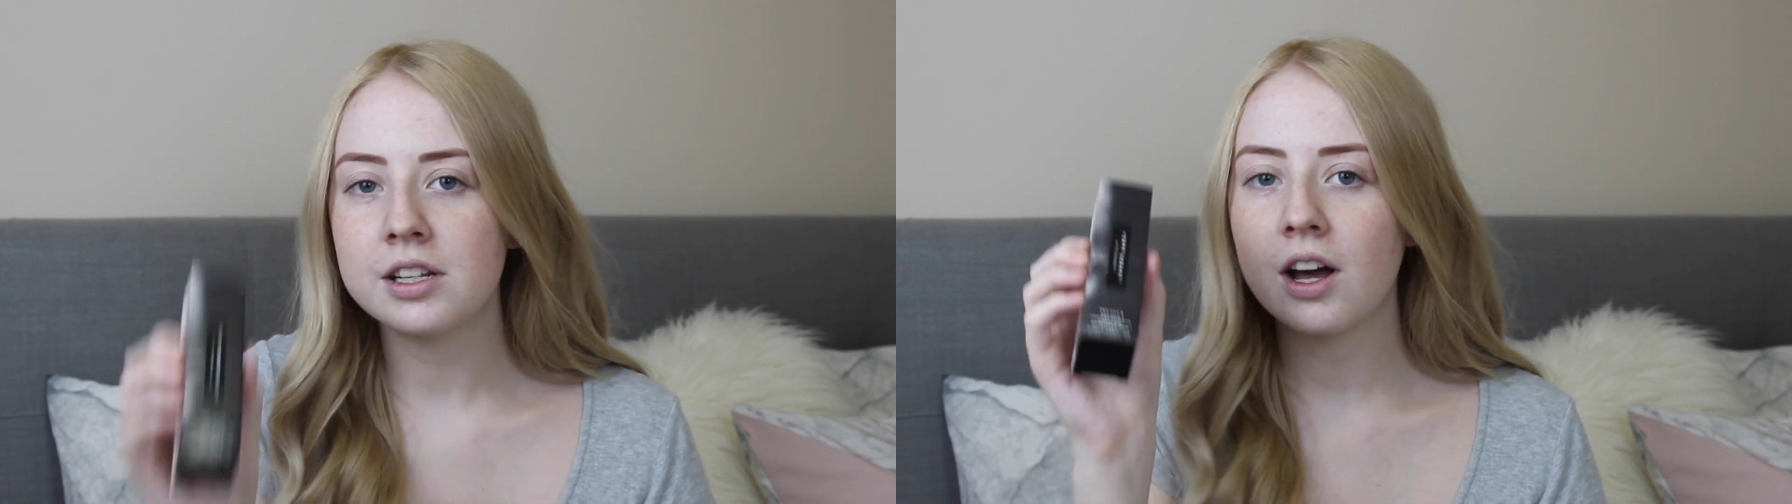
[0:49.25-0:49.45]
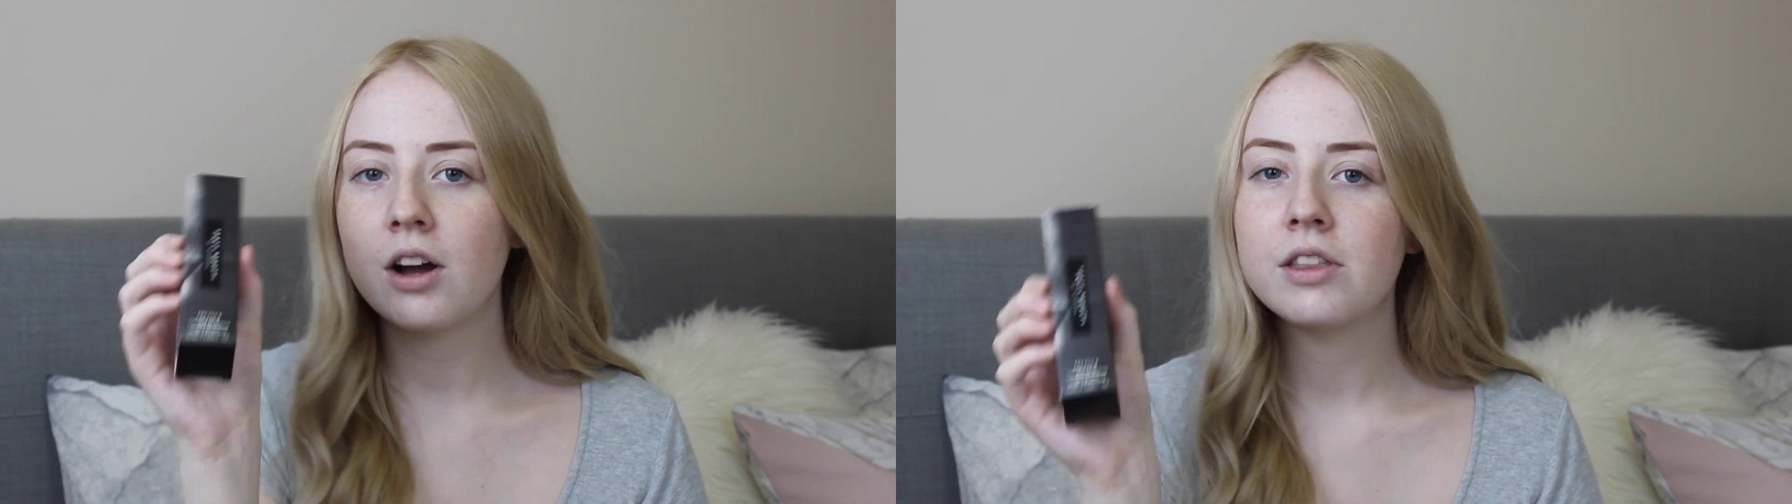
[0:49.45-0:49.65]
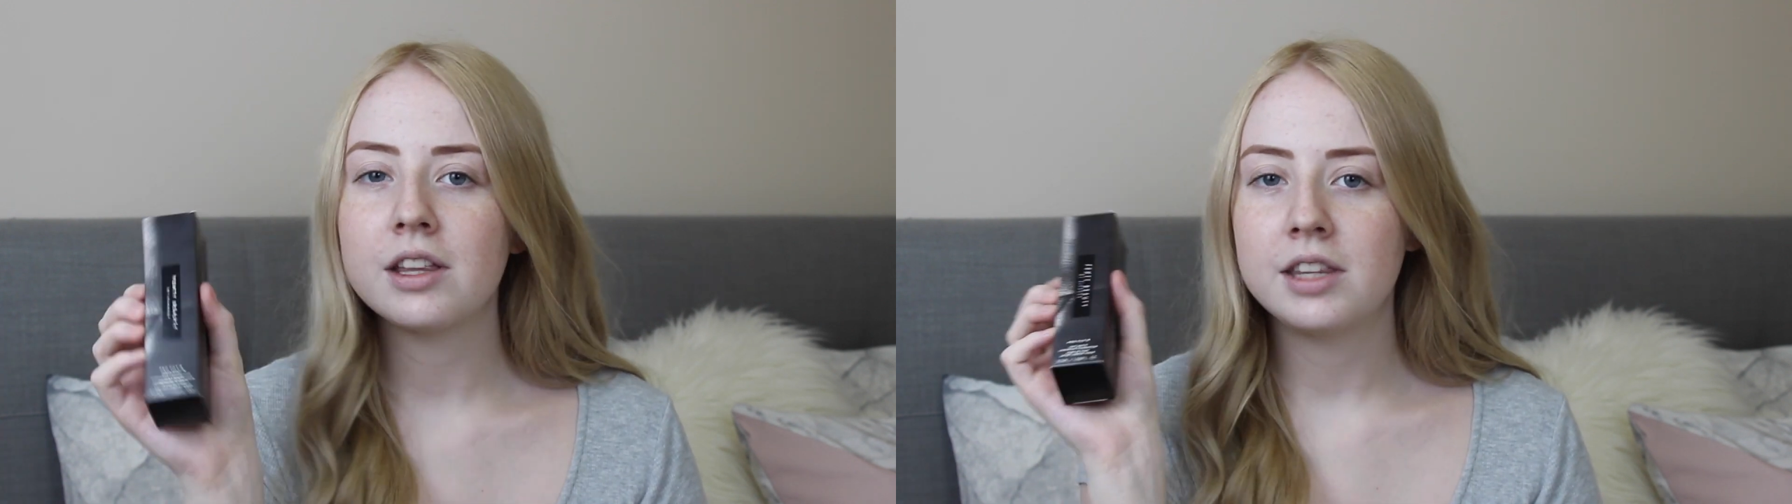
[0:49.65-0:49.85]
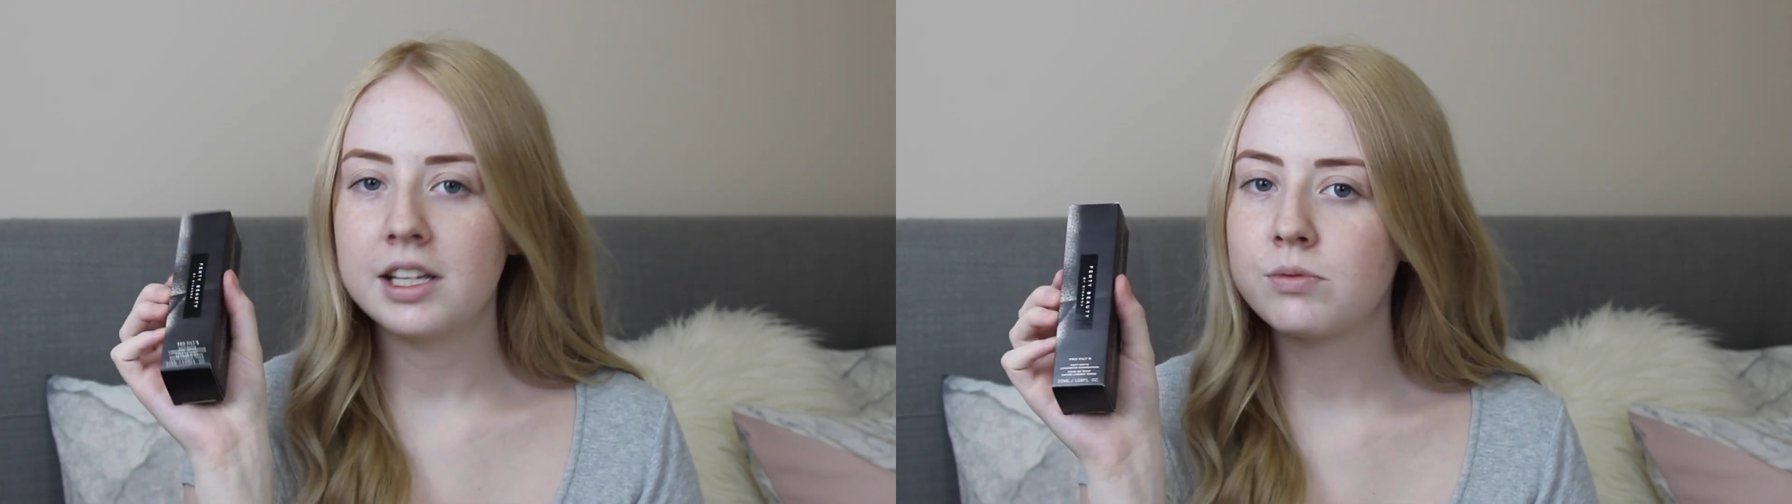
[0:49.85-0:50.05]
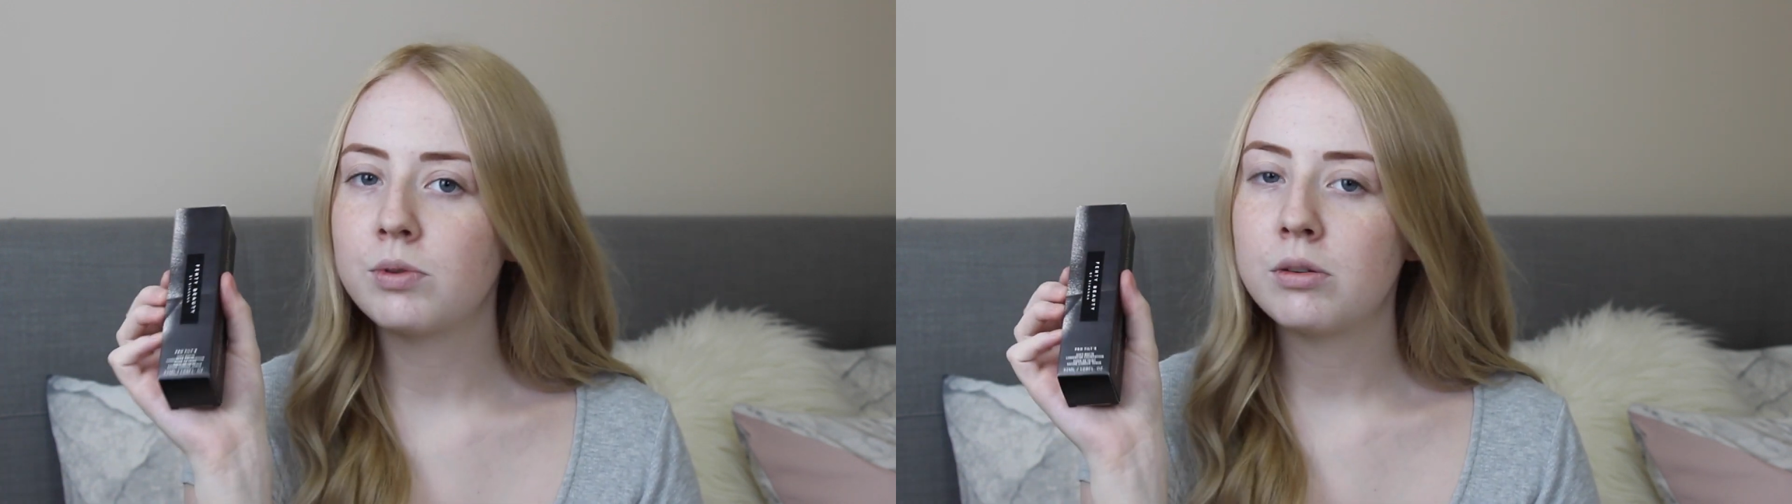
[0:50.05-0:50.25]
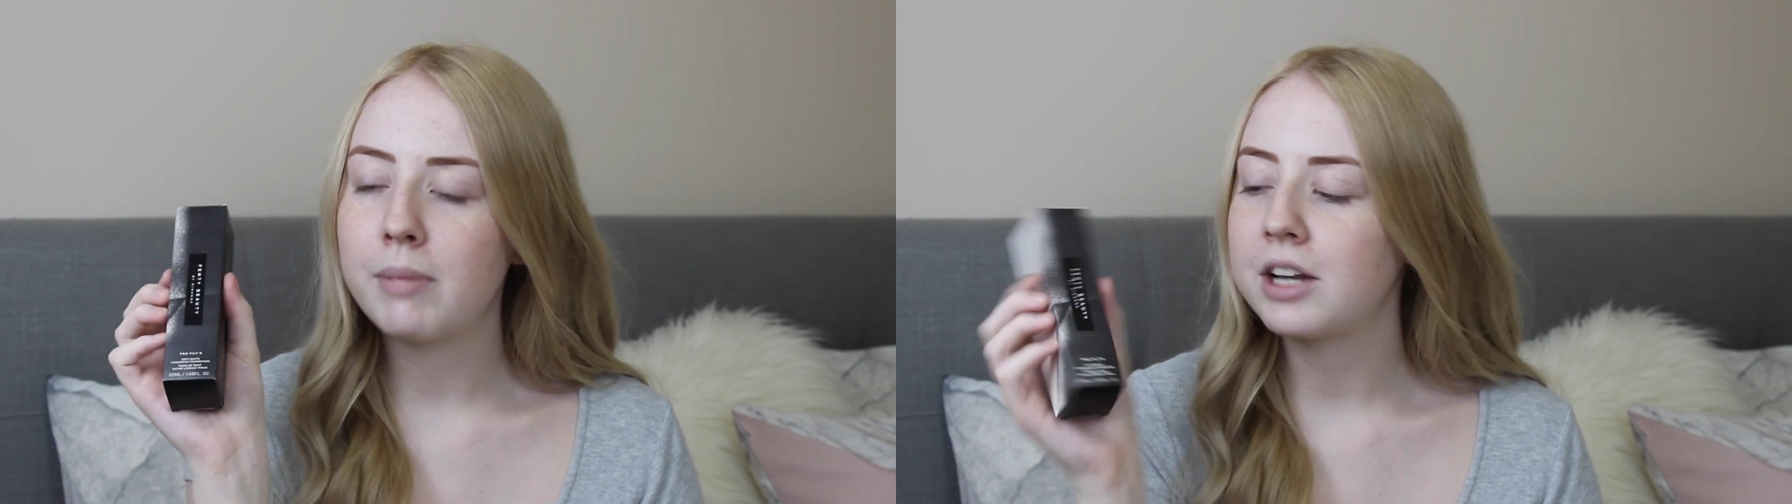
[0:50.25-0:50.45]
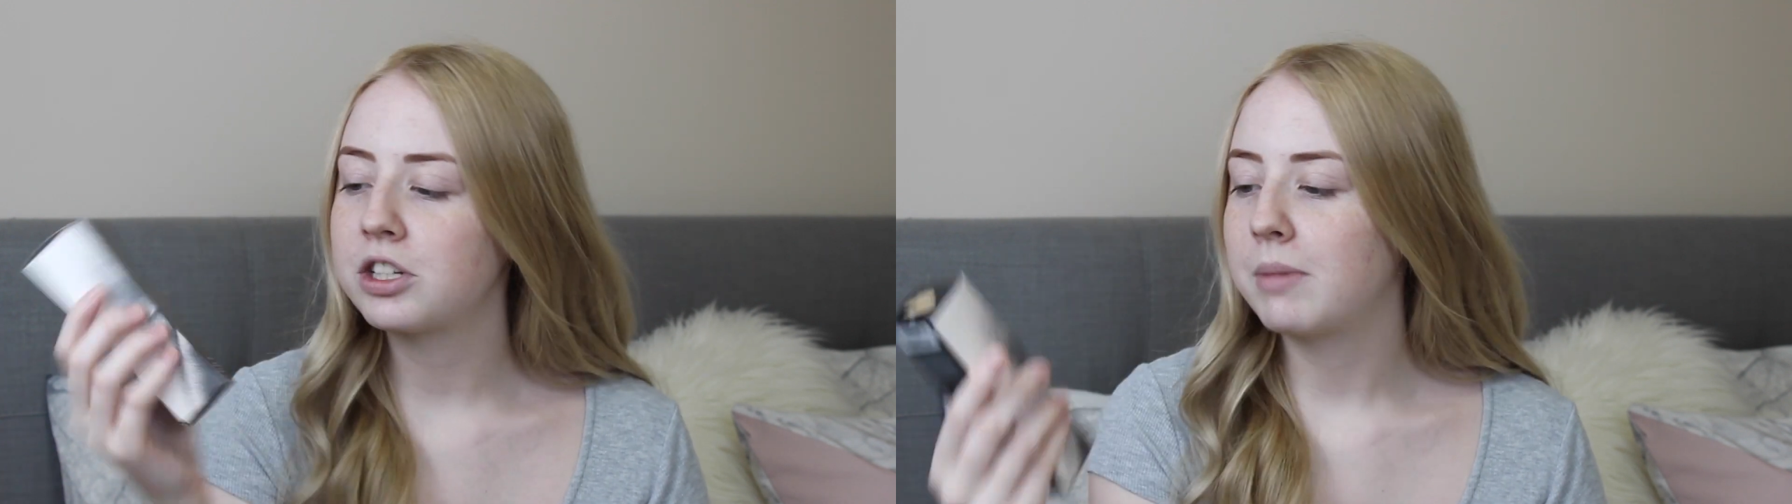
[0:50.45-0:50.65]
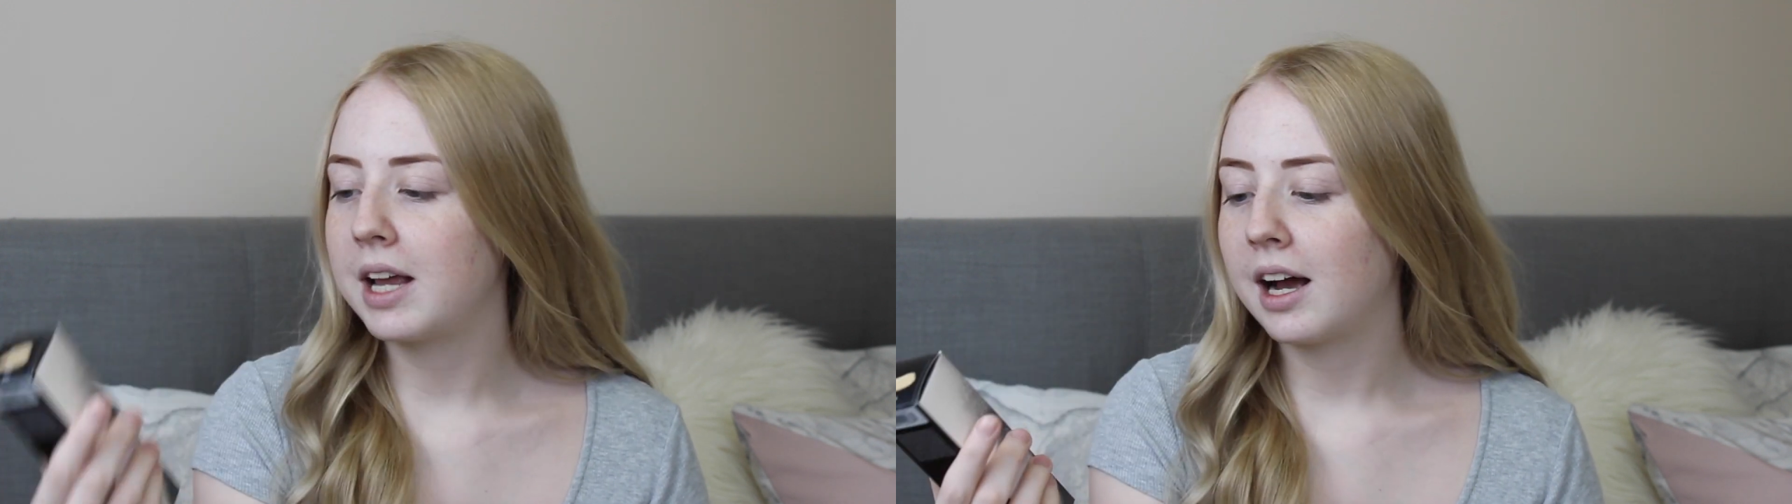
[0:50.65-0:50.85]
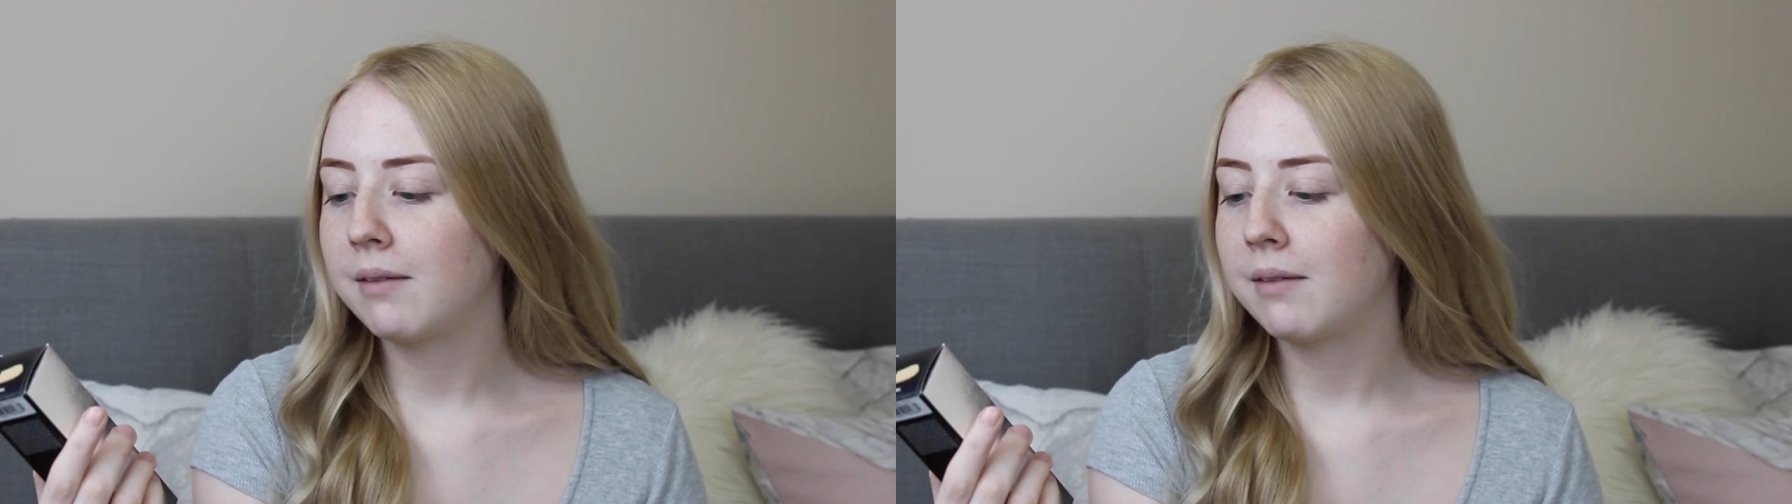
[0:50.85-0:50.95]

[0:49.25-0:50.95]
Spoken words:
to know that this will match me.